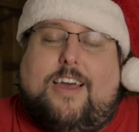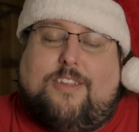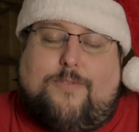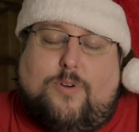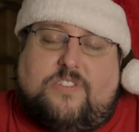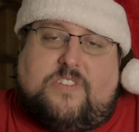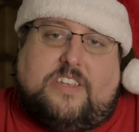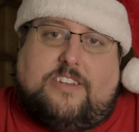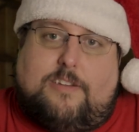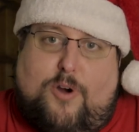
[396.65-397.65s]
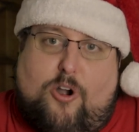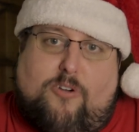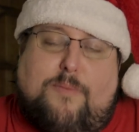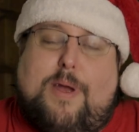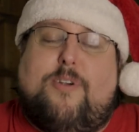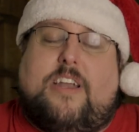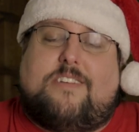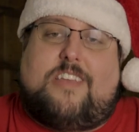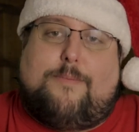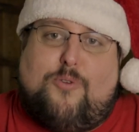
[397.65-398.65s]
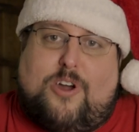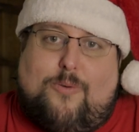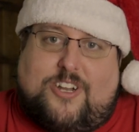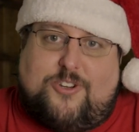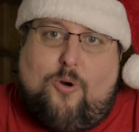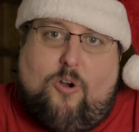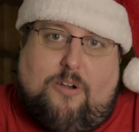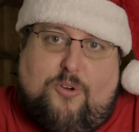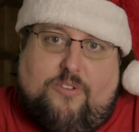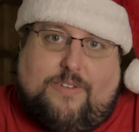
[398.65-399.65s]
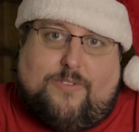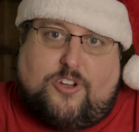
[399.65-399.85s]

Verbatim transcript: I look forward to seeing you tomorrow. Remember, next time you want to watch a horror movie,